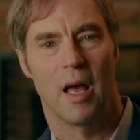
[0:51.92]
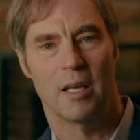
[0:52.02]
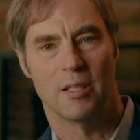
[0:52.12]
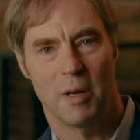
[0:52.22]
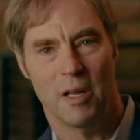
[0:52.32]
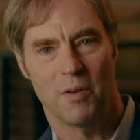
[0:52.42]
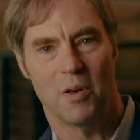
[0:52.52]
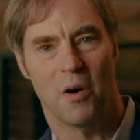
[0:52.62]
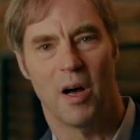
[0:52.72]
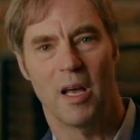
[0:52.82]
as many of you
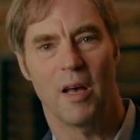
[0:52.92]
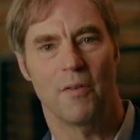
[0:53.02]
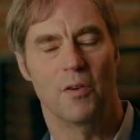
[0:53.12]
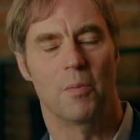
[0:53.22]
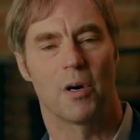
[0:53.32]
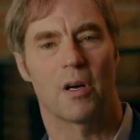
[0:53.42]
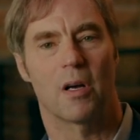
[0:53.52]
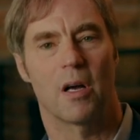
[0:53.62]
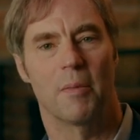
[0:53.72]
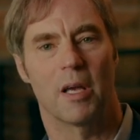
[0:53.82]
know, I have a new
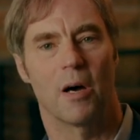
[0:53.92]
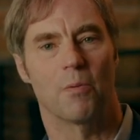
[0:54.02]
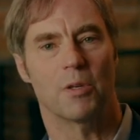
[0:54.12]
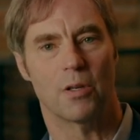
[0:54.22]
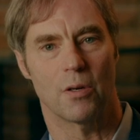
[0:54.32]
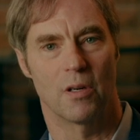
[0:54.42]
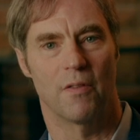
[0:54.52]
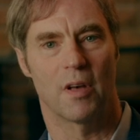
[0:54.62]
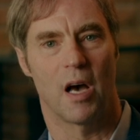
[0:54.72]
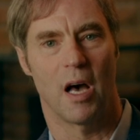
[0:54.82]
book coming out, Return
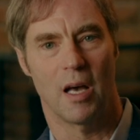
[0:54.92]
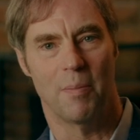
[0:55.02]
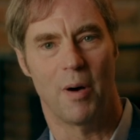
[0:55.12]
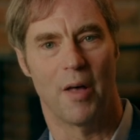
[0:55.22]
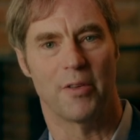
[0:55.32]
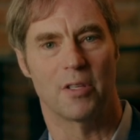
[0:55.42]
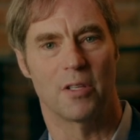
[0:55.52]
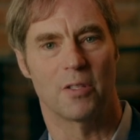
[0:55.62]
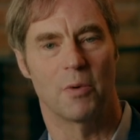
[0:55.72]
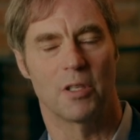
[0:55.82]
of the God
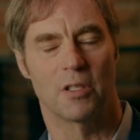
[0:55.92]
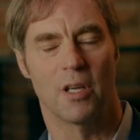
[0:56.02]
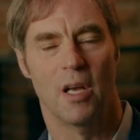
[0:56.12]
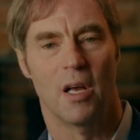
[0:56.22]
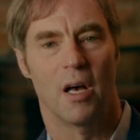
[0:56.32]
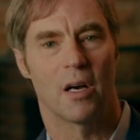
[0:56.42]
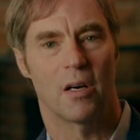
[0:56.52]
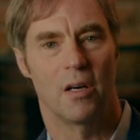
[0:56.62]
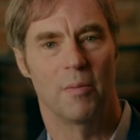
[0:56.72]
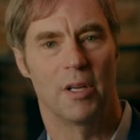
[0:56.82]
Hypothesis, which is a
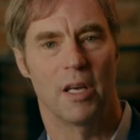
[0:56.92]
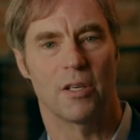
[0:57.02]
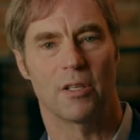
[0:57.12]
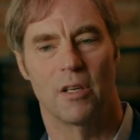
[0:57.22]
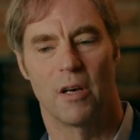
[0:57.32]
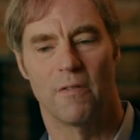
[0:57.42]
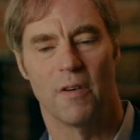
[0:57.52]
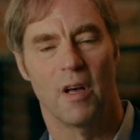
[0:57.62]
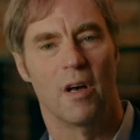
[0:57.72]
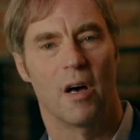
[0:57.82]
culmination of
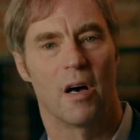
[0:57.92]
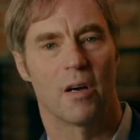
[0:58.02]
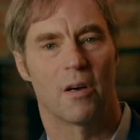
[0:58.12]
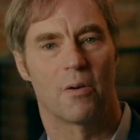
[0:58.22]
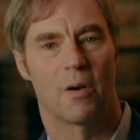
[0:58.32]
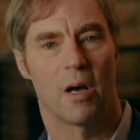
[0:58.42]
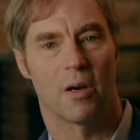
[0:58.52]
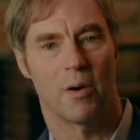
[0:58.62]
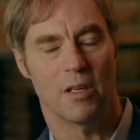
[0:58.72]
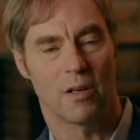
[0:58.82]
a,
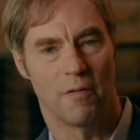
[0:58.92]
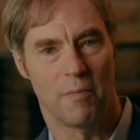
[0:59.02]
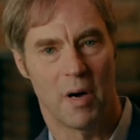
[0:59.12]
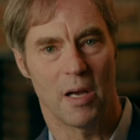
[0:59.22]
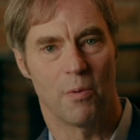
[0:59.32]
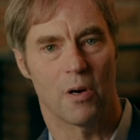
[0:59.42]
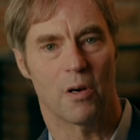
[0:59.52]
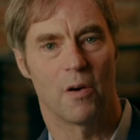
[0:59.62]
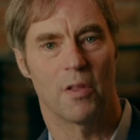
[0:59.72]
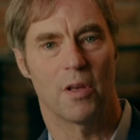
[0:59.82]
a great deal of my
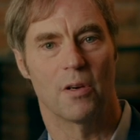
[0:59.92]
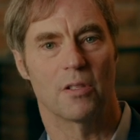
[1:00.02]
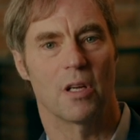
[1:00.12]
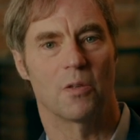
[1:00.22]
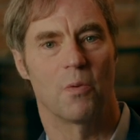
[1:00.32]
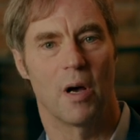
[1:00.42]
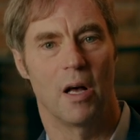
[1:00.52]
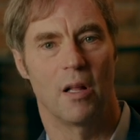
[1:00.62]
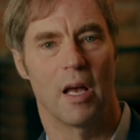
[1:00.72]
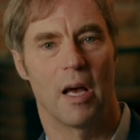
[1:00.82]
work over the years, as
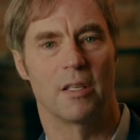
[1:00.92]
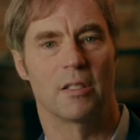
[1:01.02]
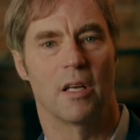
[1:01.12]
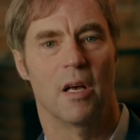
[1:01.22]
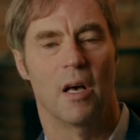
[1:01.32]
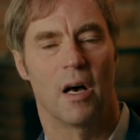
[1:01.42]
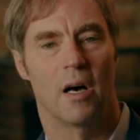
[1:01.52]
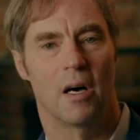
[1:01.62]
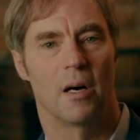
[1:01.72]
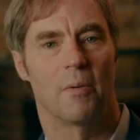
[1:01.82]
well as
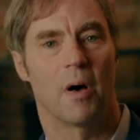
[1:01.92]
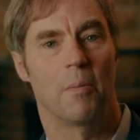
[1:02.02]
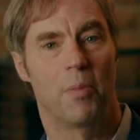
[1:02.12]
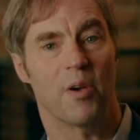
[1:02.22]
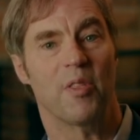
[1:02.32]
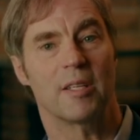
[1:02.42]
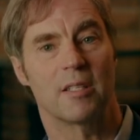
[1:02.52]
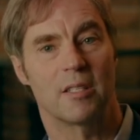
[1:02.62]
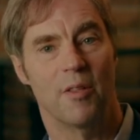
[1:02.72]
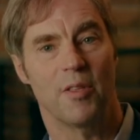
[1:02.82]
uh, a book that
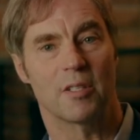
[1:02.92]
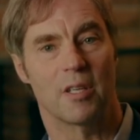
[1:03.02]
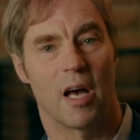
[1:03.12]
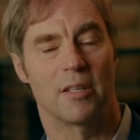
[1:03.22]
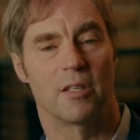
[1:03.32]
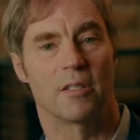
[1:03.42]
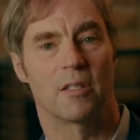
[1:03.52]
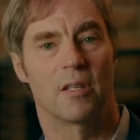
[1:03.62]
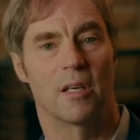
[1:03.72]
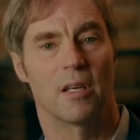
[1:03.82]

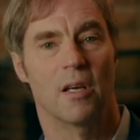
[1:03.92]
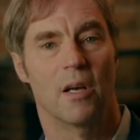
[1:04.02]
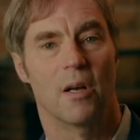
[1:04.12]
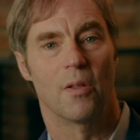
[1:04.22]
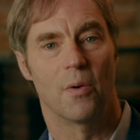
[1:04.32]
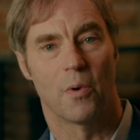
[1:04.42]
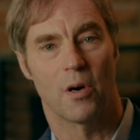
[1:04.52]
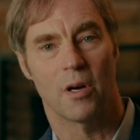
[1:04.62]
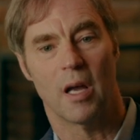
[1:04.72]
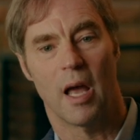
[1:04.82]
synthesizes the, the
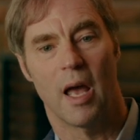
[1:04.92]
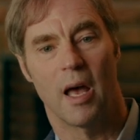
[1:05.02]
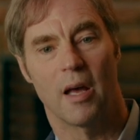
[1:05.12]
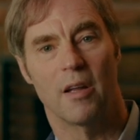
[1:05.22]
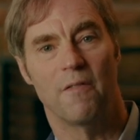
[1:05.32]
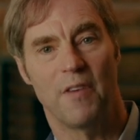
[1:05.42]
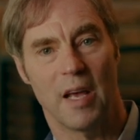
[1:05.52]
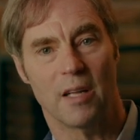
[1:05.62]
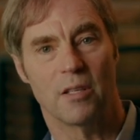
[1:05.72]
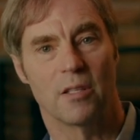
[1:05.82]
work and
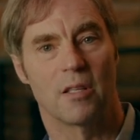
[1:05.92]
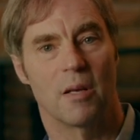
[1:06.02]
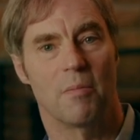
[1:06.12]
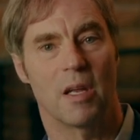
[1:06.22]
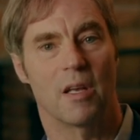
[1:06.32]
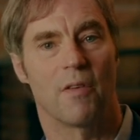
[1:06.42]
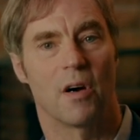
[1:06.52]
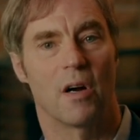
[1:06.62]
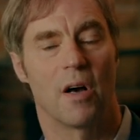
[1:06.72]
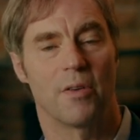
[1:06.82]
advances that many of
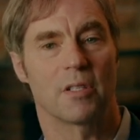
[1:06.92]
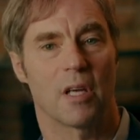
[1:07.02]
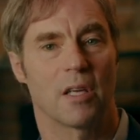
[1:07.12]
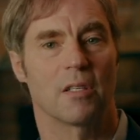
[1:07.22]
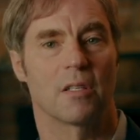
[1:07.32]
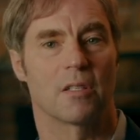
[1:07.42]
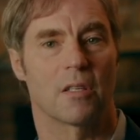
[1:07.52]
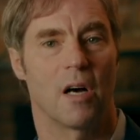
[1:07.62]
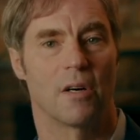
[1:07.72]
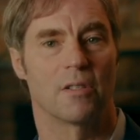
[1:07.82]
our other scientists and
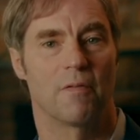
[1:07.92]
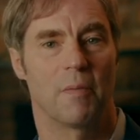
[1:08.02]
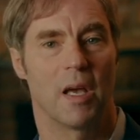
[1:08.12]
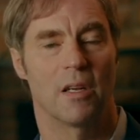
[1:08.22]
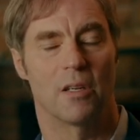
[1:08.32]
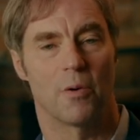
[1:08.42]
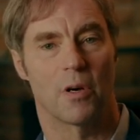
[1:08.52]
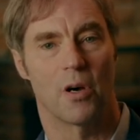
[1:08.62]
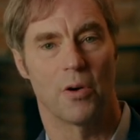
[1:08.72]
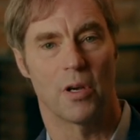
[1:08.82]
scholars have made into
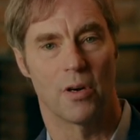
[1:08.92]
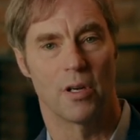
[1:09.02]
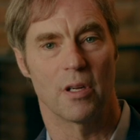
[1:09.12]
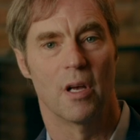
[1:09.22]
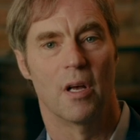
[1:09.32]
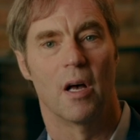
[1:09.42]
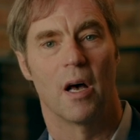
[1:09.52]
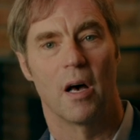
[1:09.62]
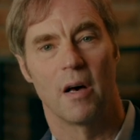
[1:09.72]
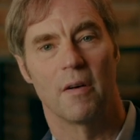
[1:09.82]
a coherent
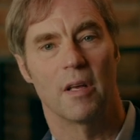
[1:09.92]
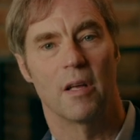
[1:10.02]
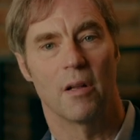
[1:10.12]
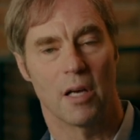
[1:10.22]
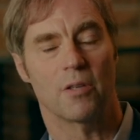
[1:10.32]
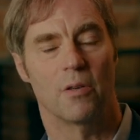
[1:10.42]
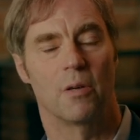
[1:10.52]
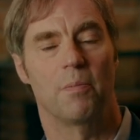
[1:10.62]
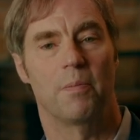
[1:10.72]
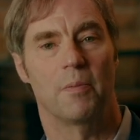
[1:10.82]
uh,
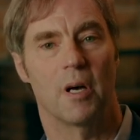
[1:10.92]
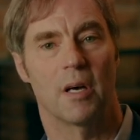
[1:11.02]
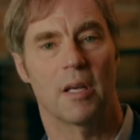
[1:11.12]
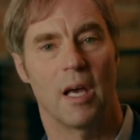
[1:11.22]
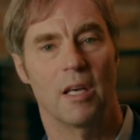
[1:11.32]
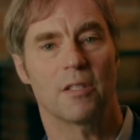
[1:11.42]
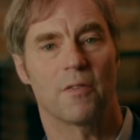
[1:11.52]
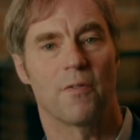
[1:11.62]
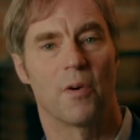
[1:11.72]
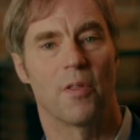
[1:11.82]
intellectual uh,
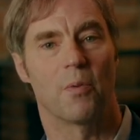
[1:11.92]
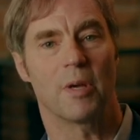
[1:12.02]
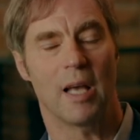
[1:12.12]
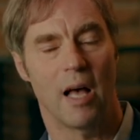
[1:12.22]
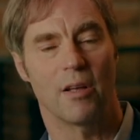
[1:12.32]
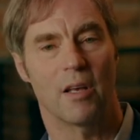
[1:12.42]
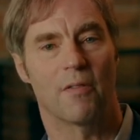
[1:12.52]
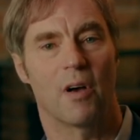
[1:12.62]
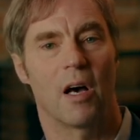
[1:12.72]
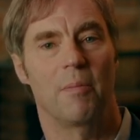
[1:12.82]
case for the reality
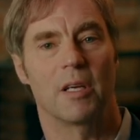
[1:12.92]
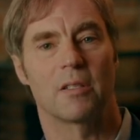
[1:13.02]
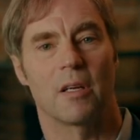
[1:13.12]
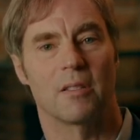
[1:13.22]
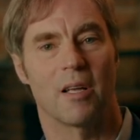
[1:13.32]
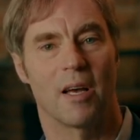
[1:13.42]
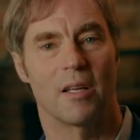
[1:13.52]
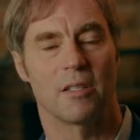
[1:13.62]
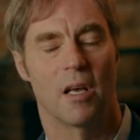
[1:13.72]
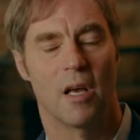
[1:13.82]
of God based on
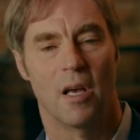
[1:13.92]
science.